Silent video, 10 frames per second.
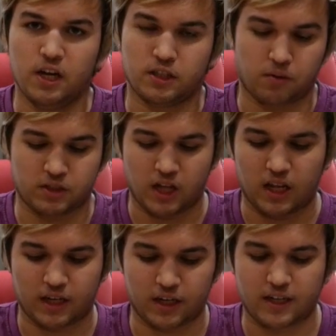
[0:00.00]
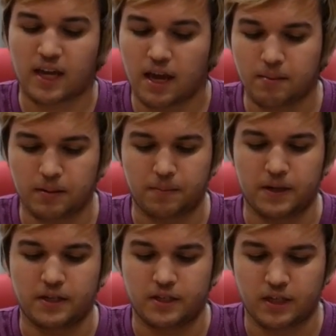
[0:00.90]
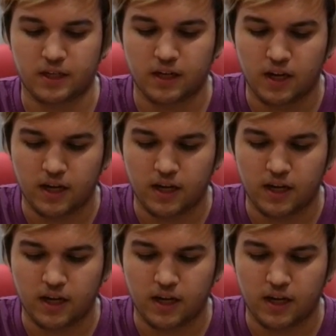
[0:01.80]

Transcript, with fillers: so it's not like a gaming PC